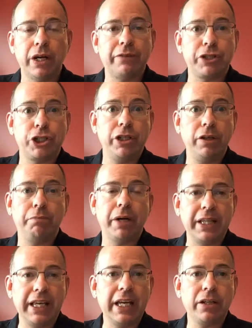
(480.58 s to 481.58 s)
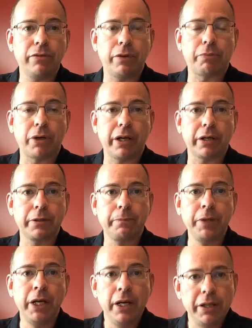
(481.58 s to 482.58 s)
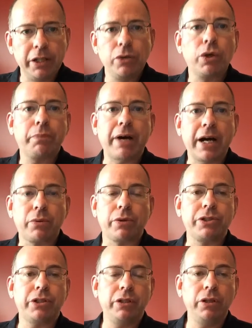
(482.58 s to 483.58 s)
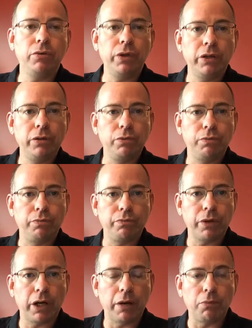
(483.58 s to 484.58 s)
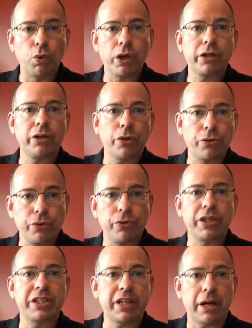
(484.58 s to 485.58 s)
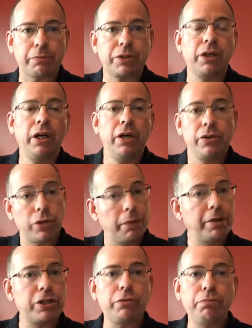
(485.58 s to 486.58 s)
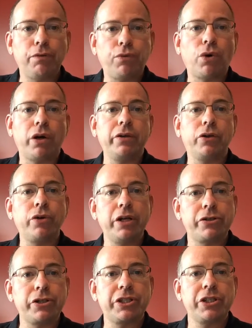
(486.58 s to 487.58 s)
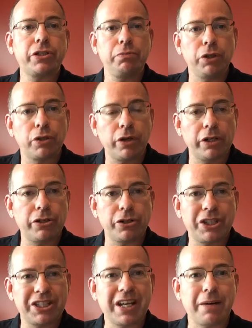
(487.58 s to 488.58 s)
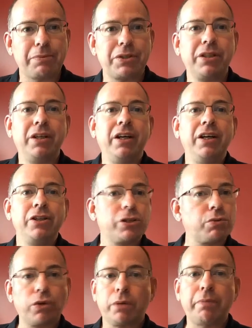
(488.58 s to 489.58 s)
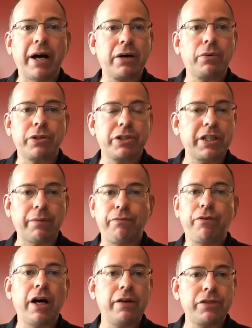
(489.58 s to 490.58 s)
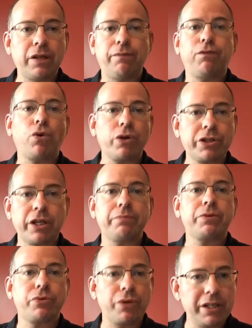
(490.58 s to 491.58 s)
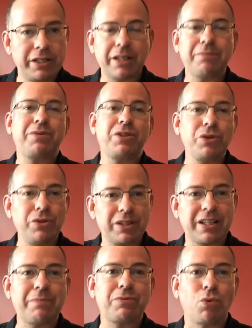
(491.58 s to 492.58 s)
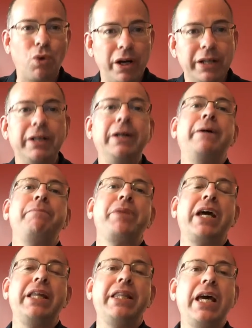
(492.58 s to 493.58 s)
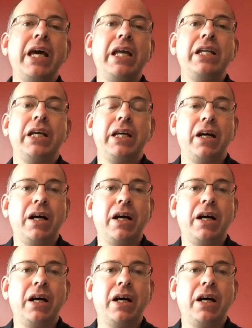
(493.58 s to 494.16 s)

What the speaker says: have achieved by the end of the product? Then you work backwards, and you work through the steps. So I mentioned before, you create your system, you create your steps, just work backwards. Step 5, step 4, steps 3, steps 2, steps 1. And then